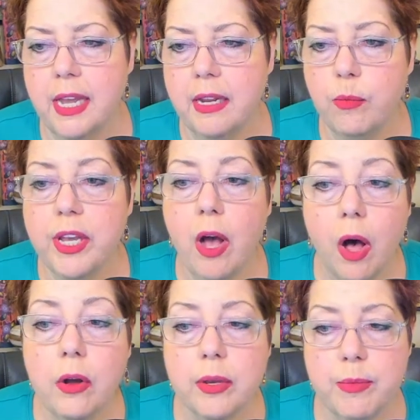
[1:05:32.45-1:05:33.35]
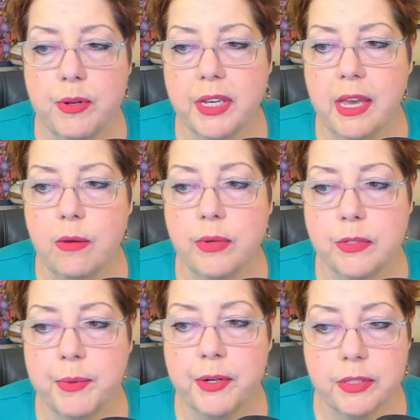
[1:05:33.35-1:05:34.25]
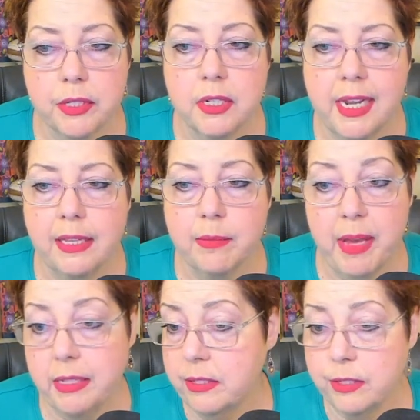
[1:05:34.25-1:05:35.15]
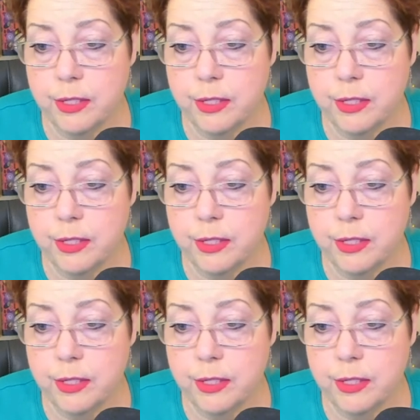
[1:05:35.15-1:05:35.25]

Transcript: And we all communicate with spirits on a daily basis.